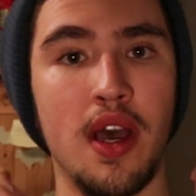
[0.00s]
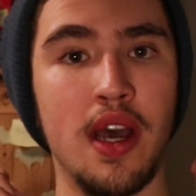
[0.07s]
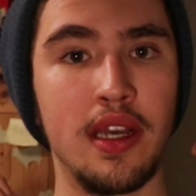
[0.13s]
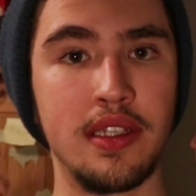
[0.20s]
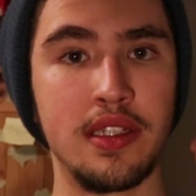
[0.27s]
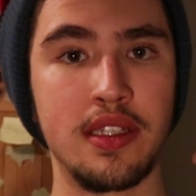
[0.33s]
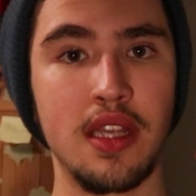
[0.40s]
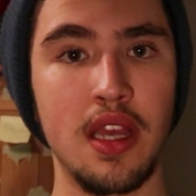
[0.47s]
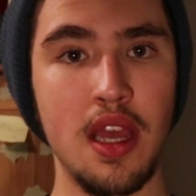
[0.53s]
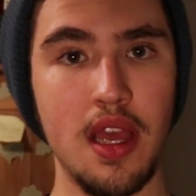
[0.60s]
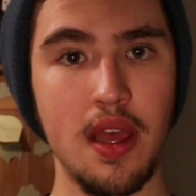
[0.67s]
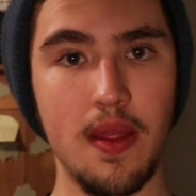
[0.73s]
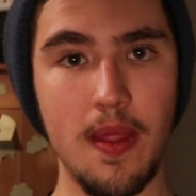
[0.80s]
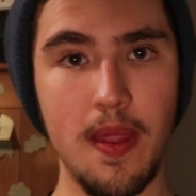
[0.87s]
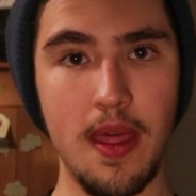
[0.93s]
as
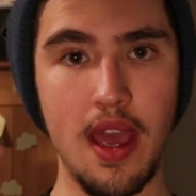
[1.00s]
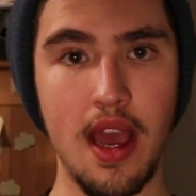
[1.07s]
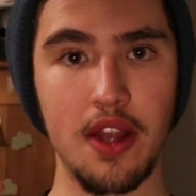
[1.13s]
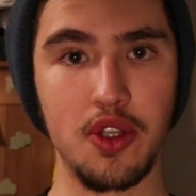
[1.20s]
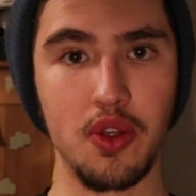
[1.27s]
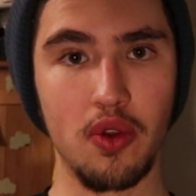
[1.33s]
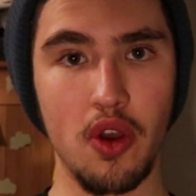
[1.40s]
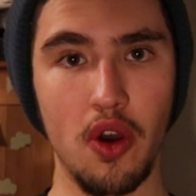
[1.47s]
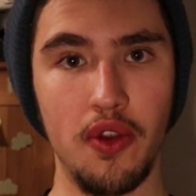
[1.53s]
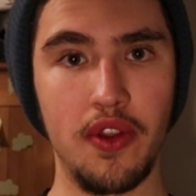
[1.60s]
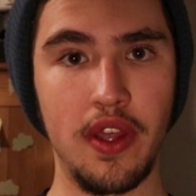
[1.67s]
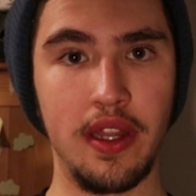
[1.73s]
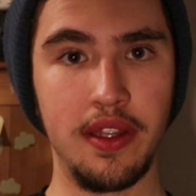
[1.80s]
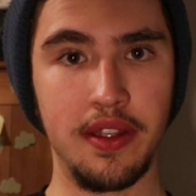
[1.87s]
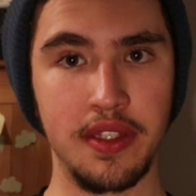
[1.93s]
the actual content